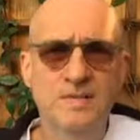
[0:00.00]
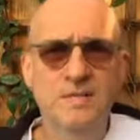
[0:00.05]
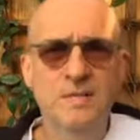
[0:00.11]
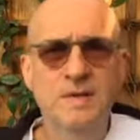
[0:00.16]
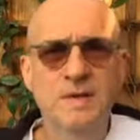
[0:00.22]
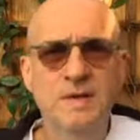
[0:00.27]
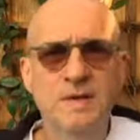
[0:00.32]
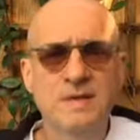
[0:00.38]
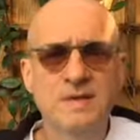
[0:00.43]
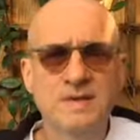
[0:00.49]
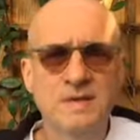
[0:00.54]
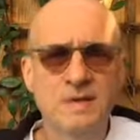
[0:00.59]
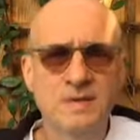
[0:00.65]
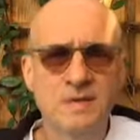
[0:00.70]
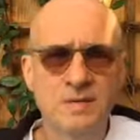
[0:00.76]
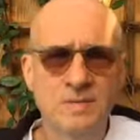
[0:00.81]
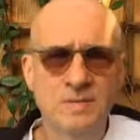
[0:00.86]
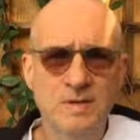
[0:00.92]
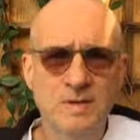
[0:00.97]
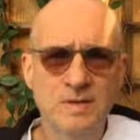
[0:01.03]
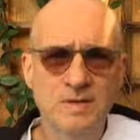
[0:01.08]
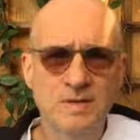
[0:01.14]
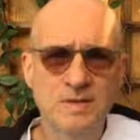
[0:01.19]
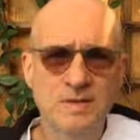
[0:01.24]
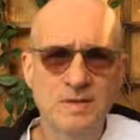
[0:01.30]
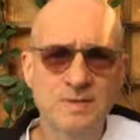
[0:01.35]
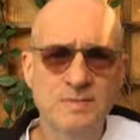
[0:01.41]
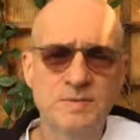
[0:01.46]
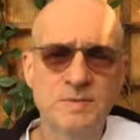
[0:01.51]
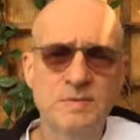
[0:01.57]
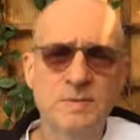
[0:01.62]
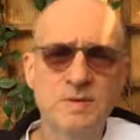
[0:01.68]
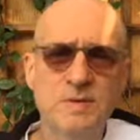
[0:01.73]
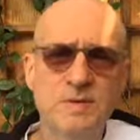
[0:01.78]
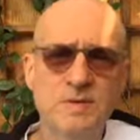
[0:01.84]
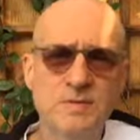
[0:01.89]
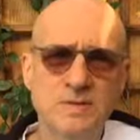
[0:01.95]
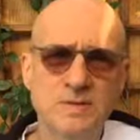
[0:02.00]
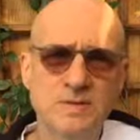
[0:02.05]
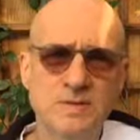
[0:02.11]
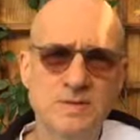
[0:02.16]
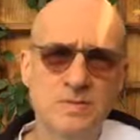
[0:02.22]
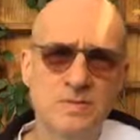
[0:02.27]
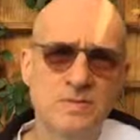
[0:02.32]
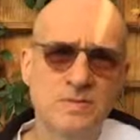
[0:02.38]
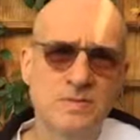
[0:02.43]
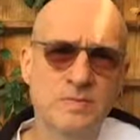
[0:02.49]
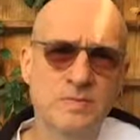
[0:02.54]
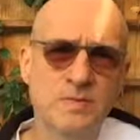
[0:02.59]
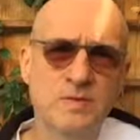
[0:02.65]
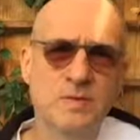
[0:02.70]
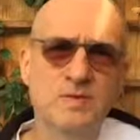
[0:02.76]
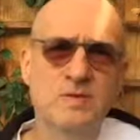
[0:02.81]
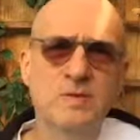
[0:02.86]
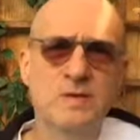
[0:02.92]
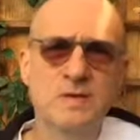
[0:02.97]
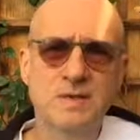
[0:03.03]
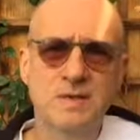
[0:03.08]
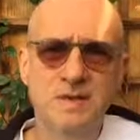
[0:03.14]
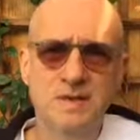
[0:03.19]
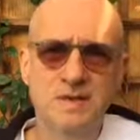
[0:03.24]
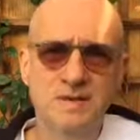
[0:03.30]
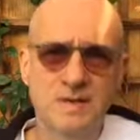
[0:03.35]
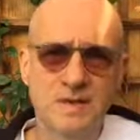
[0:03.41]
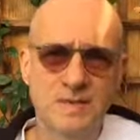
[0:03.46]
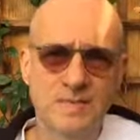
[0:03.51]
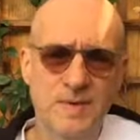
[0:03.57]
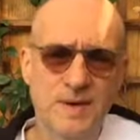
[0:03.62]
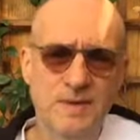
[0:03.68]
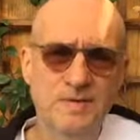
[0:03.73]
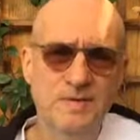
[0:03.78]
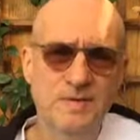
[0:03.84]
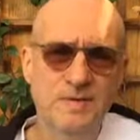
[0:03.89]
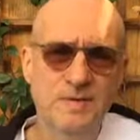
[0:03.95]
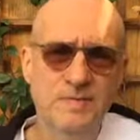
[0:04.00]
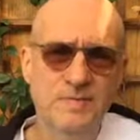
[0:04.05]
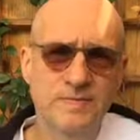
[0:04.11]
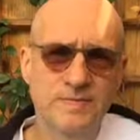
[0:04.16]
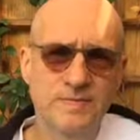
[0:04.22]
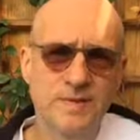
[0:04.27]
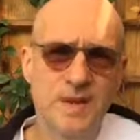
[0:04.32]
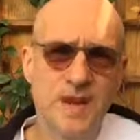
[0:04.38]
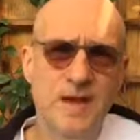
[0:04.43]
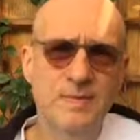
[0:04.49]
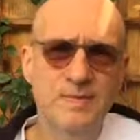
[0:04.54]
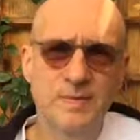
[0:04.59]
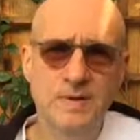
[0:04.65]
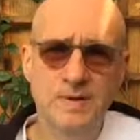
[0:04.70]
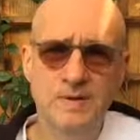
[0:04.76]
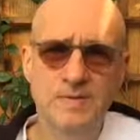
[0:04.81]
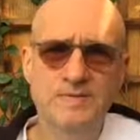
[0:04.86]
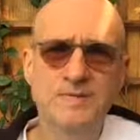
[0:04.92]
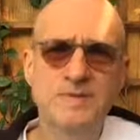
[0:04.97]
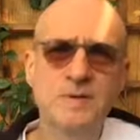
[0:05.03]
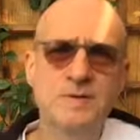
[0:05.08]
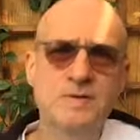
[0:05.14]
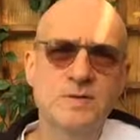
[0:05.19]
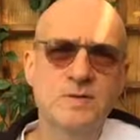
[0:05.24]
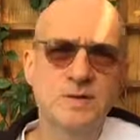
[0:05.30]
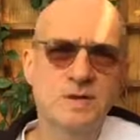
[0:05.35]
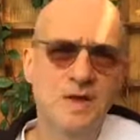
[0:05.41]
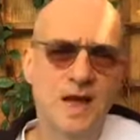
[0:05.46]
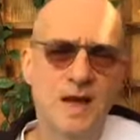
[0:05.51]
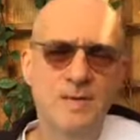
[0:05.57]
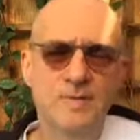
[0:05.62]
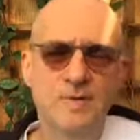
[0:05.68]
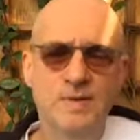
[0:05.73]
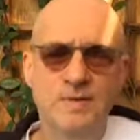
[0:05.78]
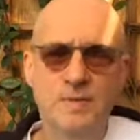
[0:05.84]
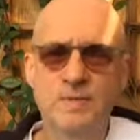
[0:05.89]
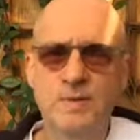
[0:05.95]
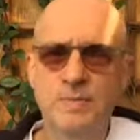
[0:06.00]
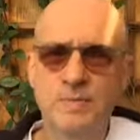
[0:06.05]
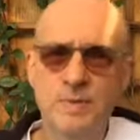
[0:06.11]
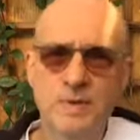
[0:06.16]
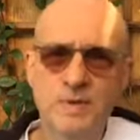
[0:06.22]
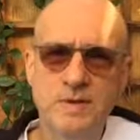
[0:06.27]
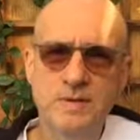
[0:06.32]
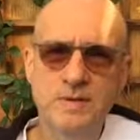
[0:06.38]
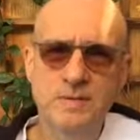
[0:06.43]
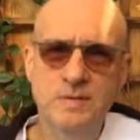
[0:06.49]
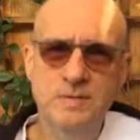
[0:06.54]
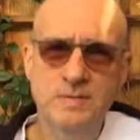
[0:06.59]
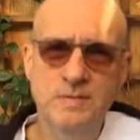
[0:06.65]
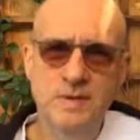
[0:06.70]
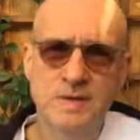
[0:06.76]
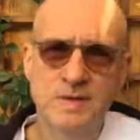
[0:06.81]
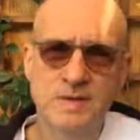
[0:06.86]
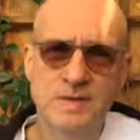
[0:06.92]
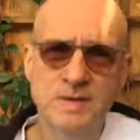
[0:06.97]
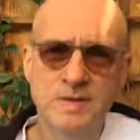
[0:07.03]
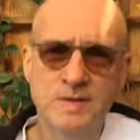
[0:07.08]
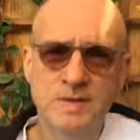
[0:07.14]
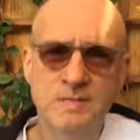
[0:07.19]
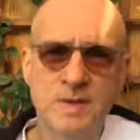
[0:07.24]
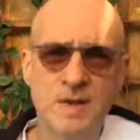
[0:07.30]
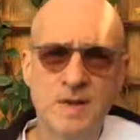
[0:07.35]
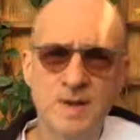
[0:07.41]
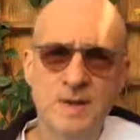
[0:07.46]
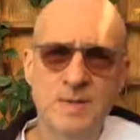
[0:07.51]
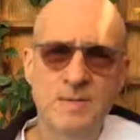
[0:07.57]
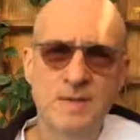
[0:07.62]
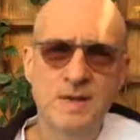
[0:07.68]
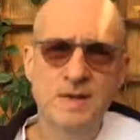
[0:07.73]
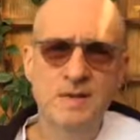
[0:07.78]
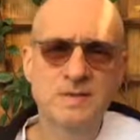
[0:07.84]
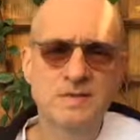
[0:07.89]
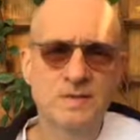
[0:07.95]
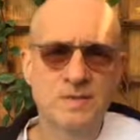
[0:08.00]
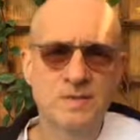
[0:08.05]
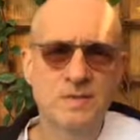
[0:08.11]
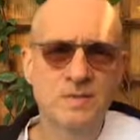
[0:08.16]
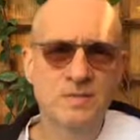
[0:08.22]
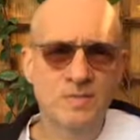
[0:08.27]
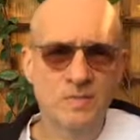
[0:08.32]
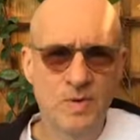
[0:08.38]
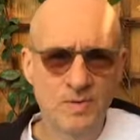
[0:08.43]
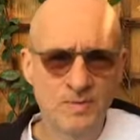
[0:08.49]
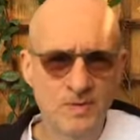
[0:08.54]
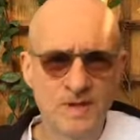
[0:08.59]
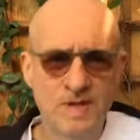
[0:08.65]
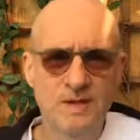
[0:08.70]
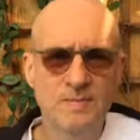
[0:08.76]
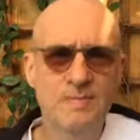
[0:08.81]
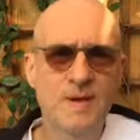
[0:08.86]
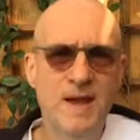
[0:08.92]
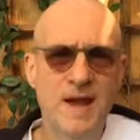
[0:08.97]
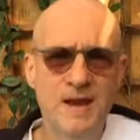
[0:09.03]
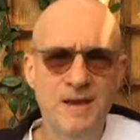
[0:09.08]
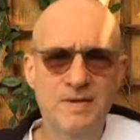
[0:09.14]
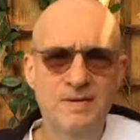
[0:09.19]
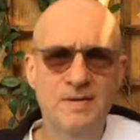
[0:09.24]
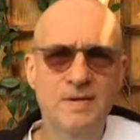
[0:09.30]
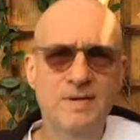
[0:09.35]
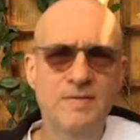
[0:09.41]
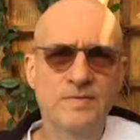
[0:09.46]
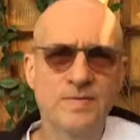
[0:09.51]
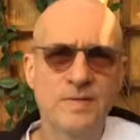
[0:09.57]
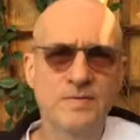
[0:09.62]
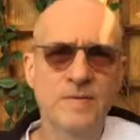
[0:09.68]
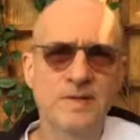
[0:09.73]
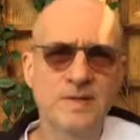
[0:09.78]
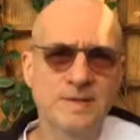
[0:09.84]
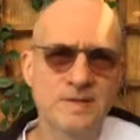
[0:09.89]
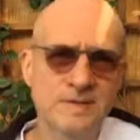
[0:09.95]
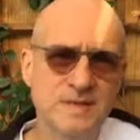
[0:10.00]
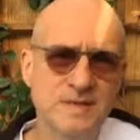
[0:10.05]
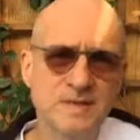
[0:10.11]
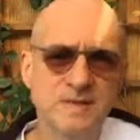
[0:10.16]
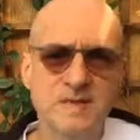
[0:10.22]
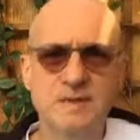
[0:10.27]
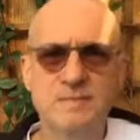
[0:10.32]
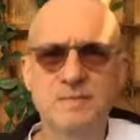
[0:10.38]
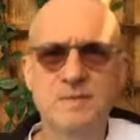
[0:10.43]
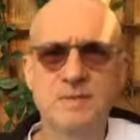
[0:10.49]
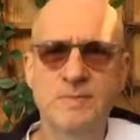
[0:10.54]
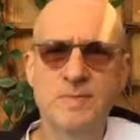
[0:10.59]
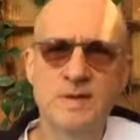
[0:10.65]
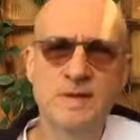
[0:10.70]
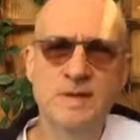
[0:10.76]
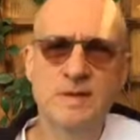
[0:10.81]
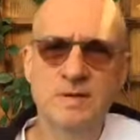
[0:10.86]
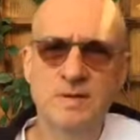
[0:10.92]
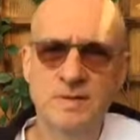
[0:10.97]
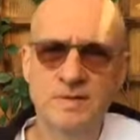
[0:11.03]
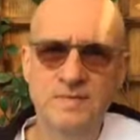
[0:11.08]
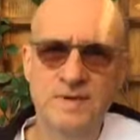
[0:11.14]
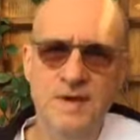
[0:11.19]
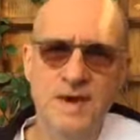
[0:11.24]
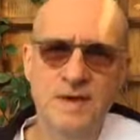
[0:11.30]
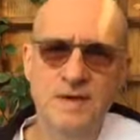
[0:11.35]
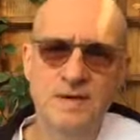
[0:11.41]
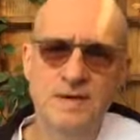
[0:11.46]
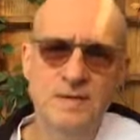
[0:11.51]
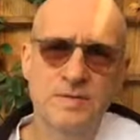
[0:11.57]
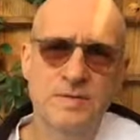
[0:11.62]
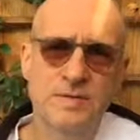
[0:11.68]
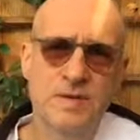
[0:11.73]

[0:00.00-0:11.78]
In insecure relationships, we're used to restricting the amount of capital, of social capital that we put into the relationship, because what we get back from it doesn't seem to be a good value.